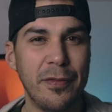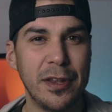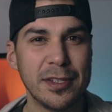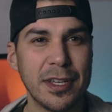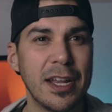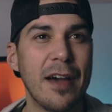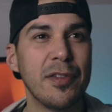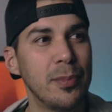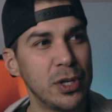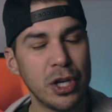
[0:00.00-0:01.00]
fitness, it can
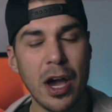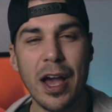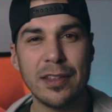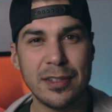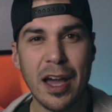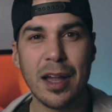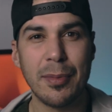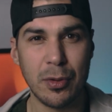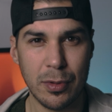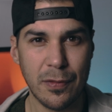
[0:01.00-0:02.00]
often be shy to talk
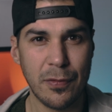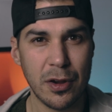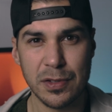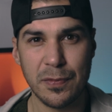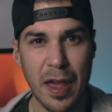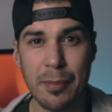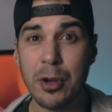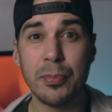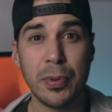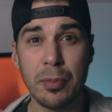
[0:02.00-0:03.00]
about it with your friends and family
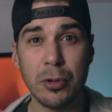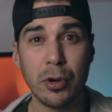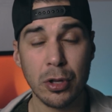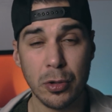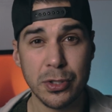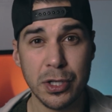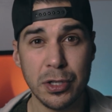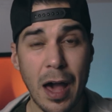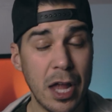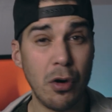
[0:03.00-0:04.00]
or people who are close to
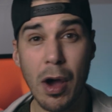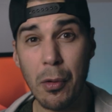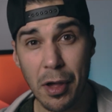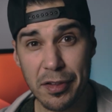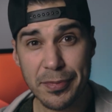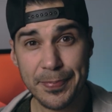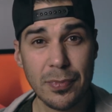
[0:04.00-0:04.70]
you. I know I was.